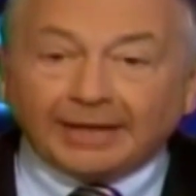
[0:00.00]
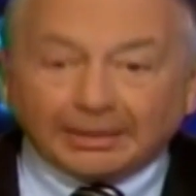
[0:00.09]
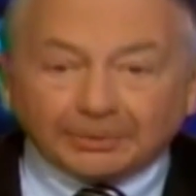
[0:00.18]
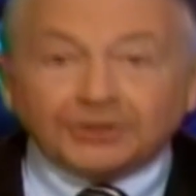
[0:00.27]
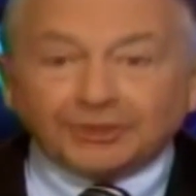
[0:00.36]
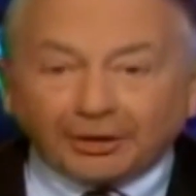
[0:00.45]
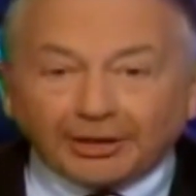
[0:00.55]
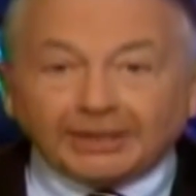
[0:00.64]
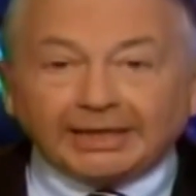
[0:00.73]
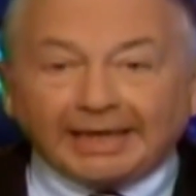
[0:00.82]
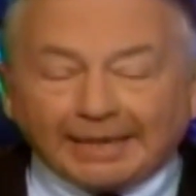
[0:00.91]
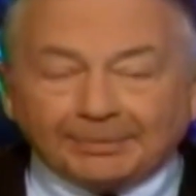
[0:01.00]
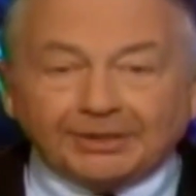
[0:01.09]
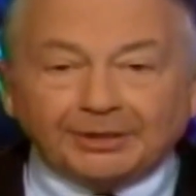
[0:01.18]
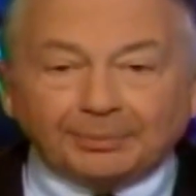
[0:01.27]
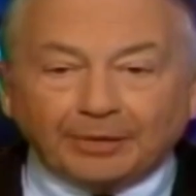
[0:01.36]
that was starting to
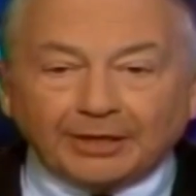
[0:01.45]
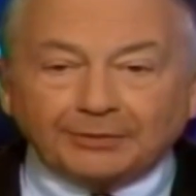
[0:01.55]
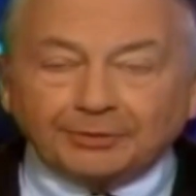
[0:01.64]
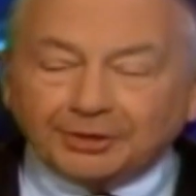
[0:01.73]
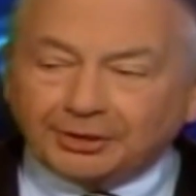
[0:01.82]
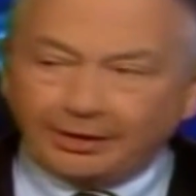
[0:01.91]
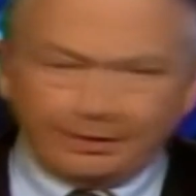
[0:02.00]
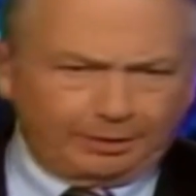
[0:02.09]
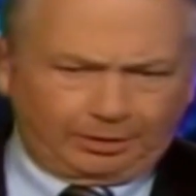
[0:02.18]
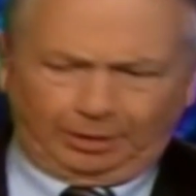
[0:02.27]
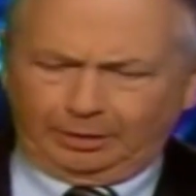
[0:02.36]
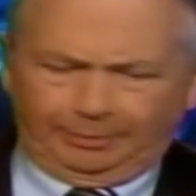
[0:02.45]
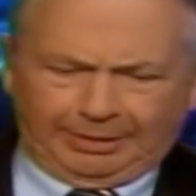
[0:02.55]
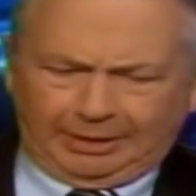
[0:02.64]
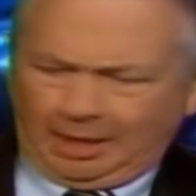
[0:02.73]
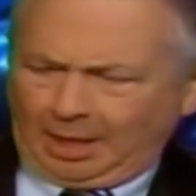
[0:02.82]
happen. The press was starting to talk
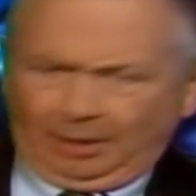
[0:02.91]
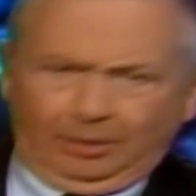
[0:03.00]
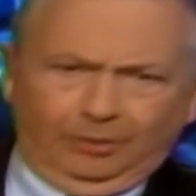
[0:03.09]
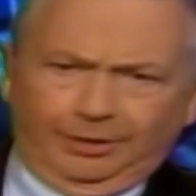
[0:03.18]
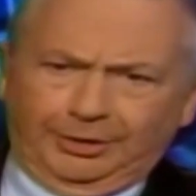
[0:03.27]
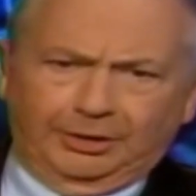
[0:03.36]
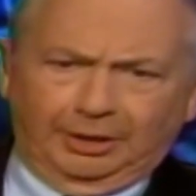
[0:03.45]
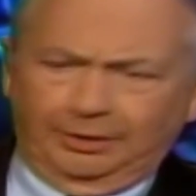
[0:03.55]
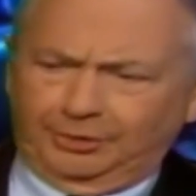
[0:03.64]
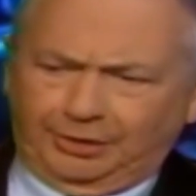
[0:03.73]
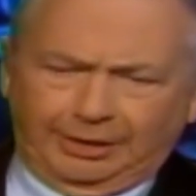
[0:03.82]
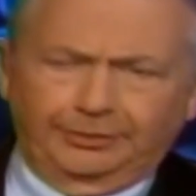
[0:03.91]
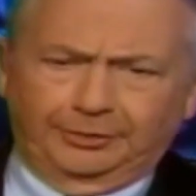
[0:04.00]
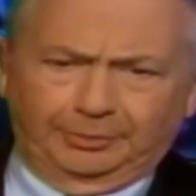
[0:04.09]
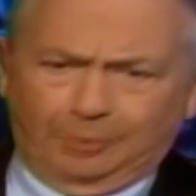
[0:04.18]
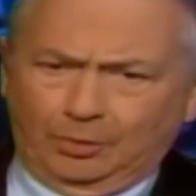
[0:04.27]
about all these guns south
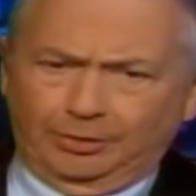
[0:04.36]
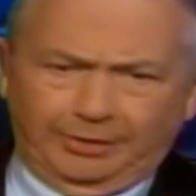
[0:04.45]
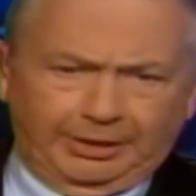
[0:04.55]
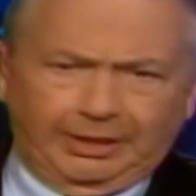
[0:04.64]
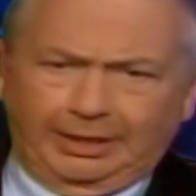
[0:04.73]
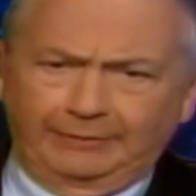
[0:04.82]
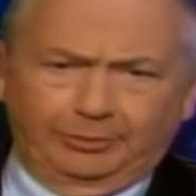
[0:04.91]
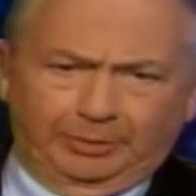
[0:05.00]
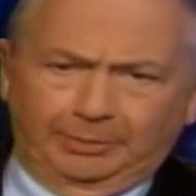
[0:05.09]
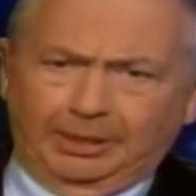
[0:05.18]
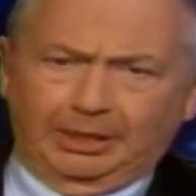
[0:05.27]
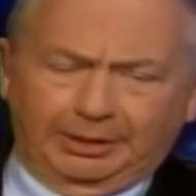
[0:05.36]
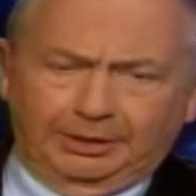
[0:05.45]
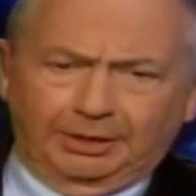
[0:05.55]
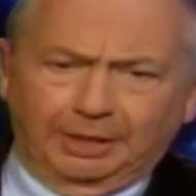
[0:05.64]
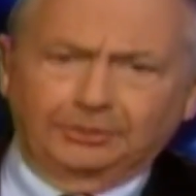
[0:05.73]
of the border that came from
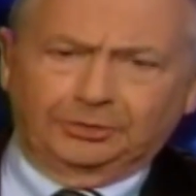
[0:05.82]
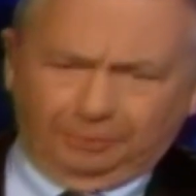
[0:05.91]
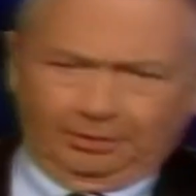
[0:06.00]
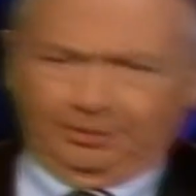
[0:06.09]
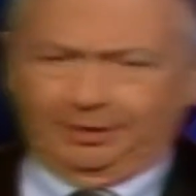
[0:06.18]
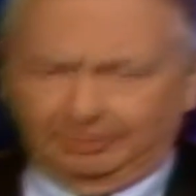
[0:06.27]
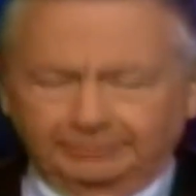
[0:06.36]
American gun stores. And